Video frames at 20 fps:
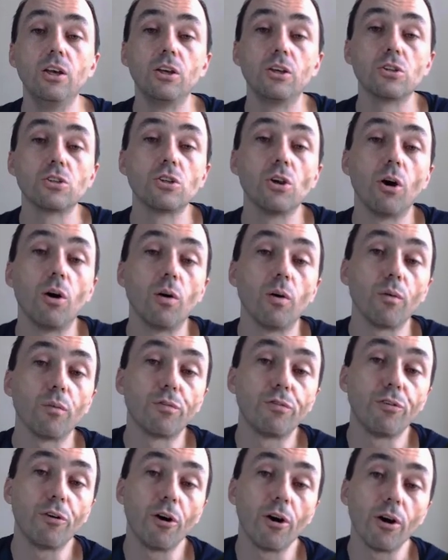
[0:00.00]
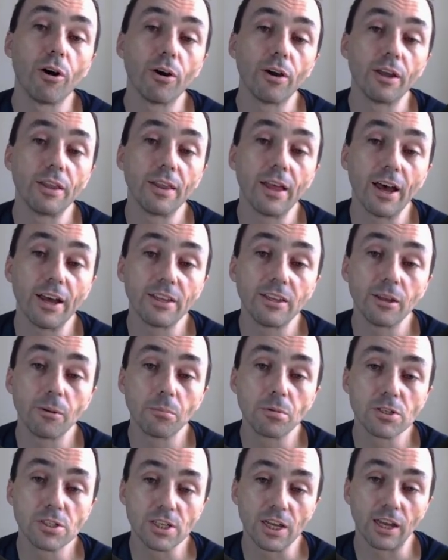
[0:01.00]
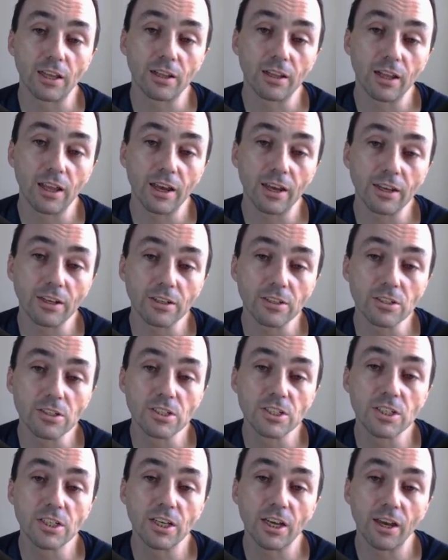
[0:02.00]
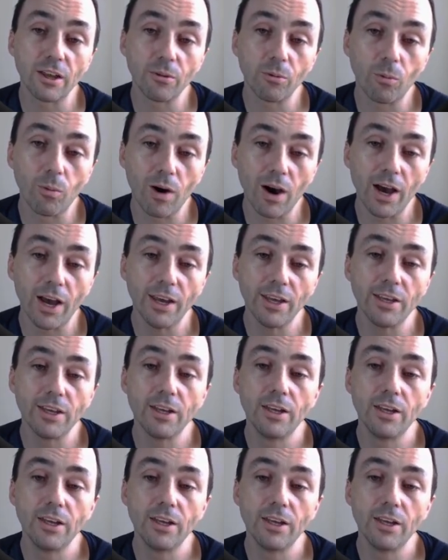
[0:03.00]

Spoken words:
So for an item set like Z and Y,